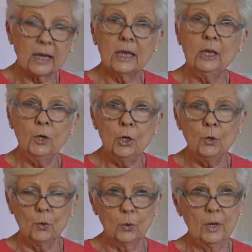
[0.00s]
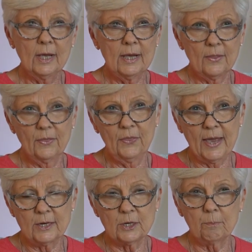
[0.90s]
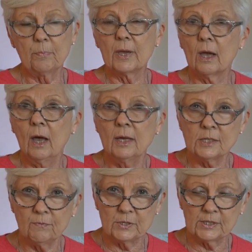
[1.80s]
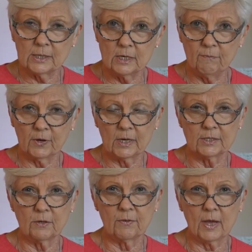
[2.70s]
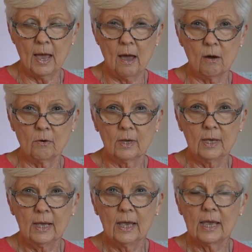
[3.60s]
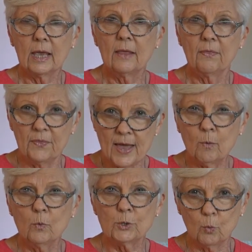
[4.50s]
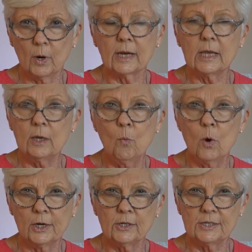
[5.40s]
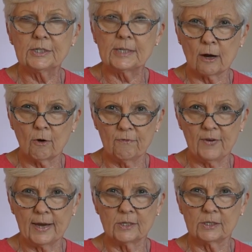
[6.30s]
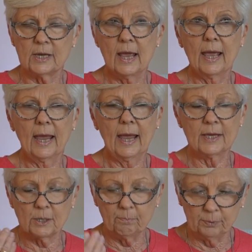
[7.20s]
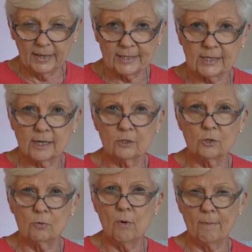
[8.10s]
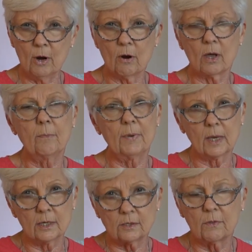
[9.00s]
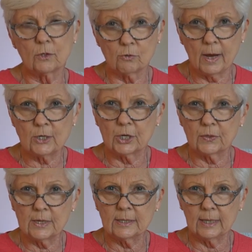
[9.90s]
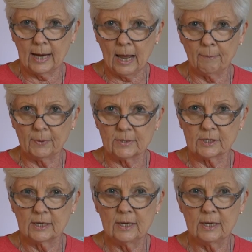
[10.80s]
he knew that because of the significance of the cow, that was what he wanted to sacrifice as a blessing to America because of the tragic thing that happened.